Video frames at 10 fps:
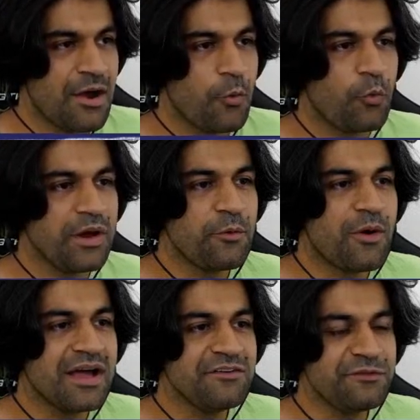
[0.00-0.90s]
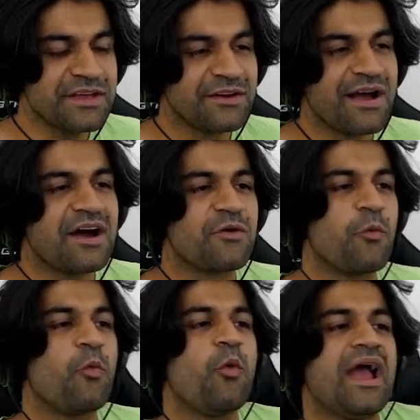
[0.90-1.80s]
We want to figure out
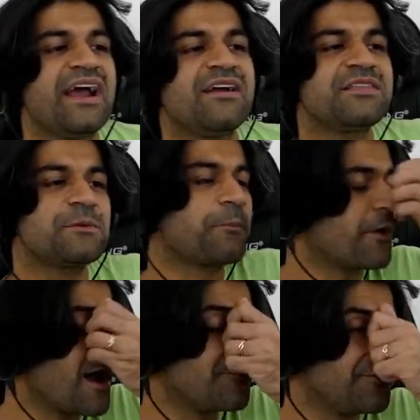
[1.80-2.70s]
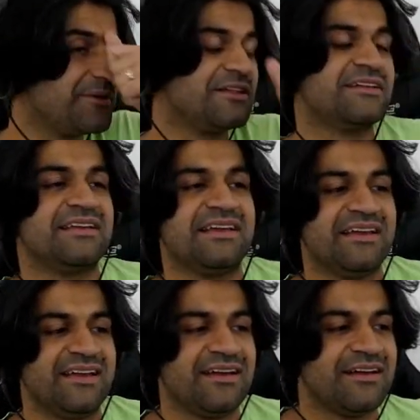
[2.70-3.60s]
where the
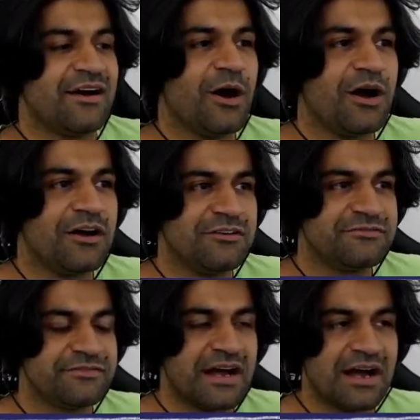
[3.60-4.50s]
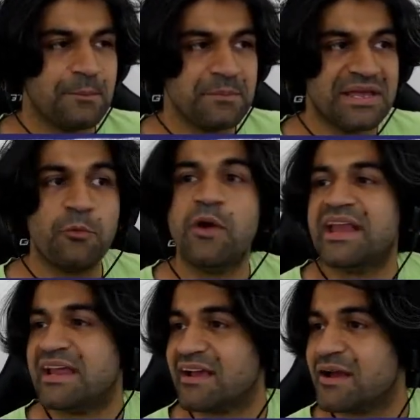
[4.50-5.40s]
probability of me
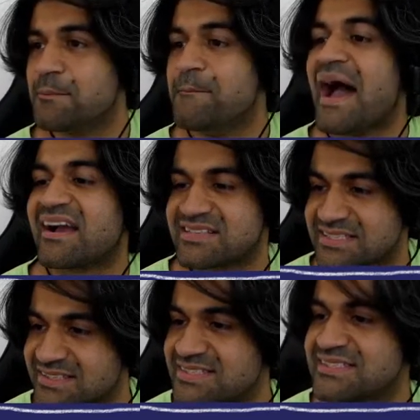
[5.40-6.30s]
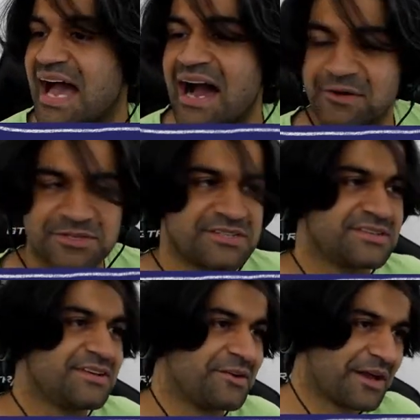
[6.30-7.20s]
winning maxes out.
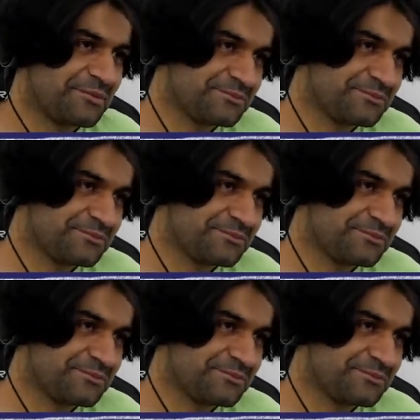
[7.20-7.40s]
Okay.